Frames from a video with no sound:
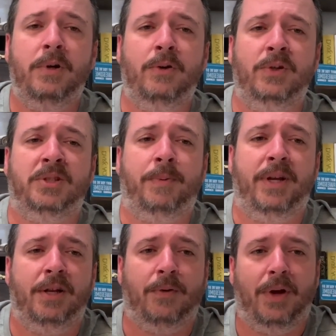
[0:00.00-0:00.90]
We spin
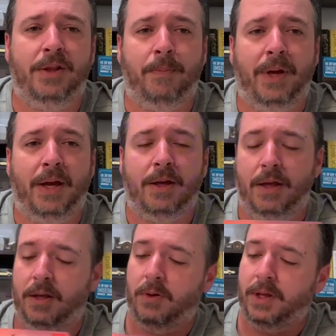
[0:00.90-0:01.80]
it around the back,
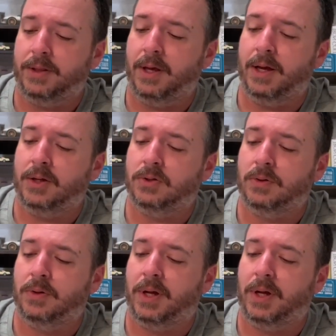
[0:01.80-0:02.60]
you get the actual